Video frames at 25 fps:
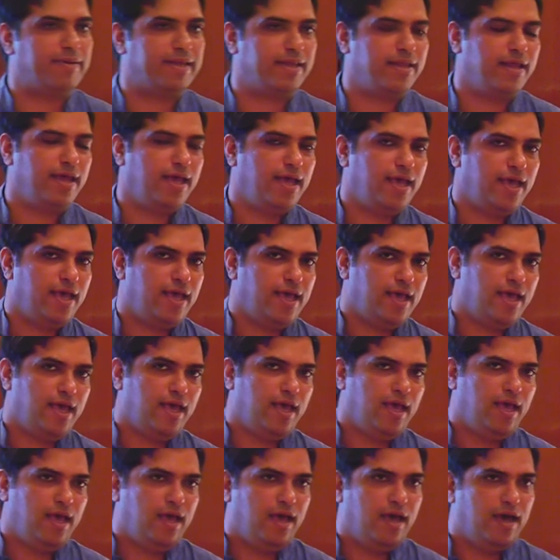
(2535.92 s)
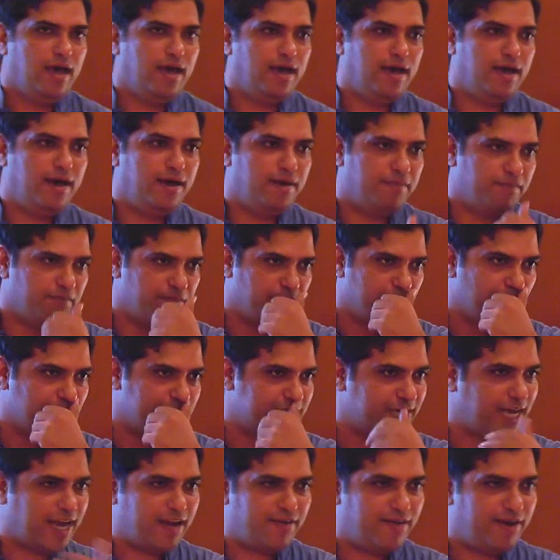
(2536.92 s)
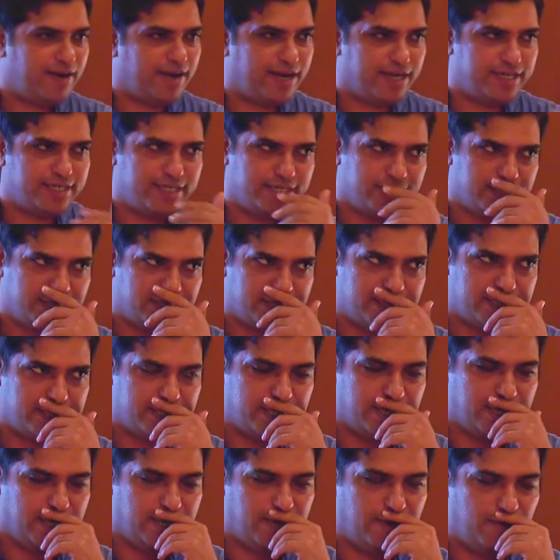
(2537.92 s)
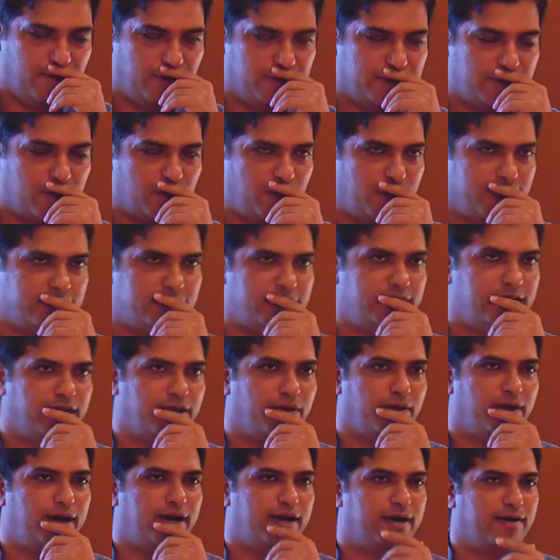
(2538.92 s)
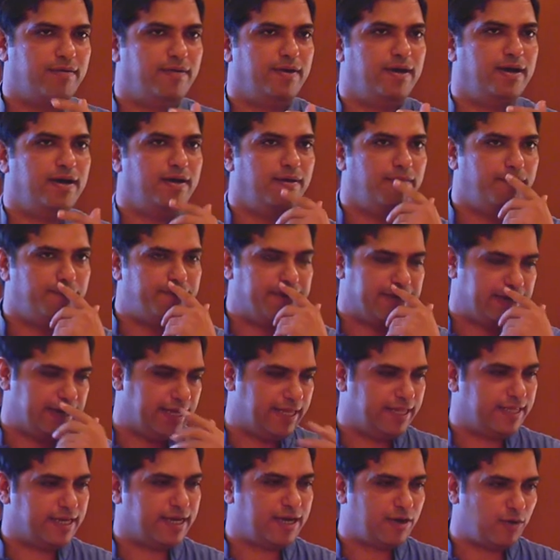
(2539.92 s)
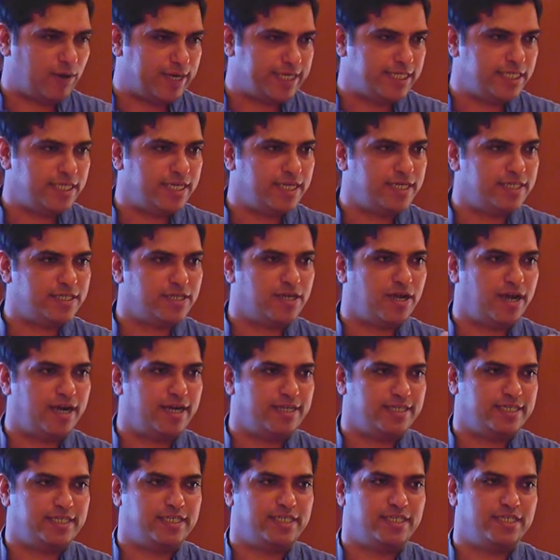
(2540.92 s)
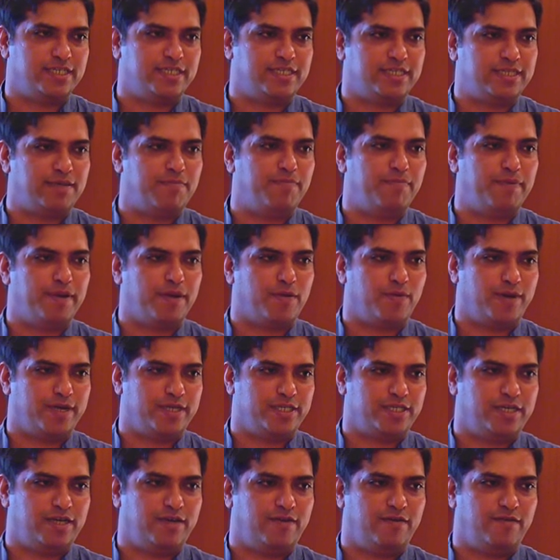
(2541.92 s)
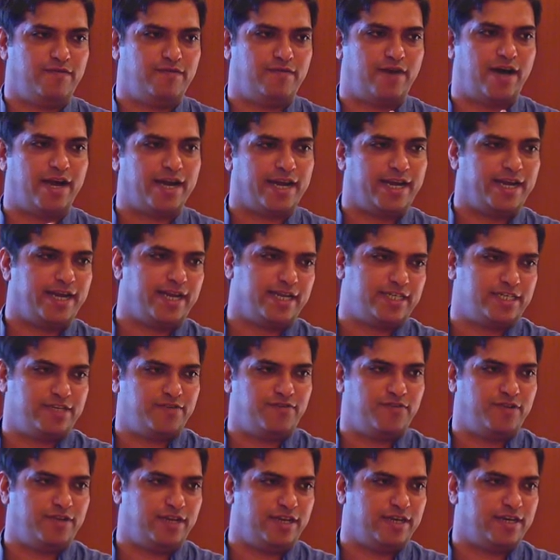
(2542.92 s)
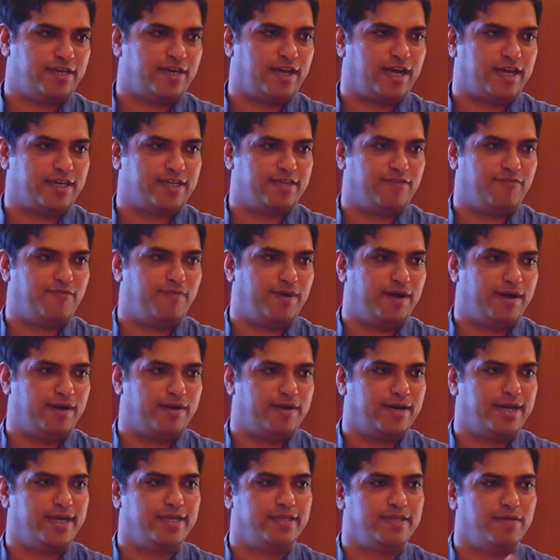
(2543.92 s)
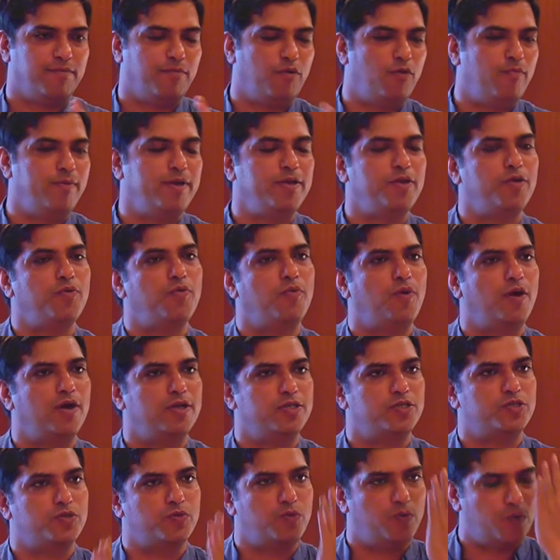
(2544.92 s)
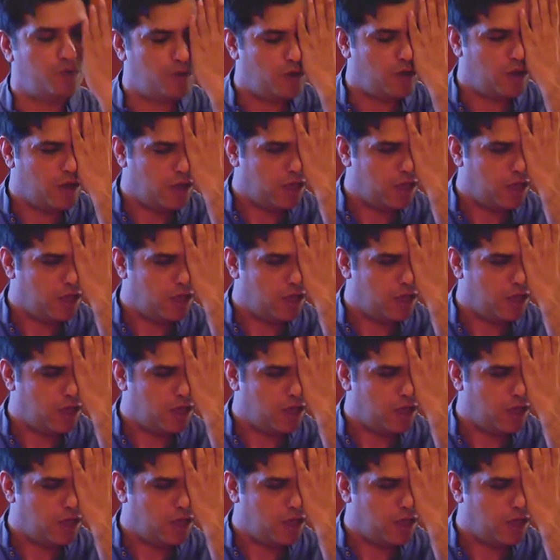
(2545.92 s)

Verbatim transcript: But um, which kind of addresses uh, the question that you have. Uh, but the question is not a just simple question of architecture for the interactive part, right? The moment you want to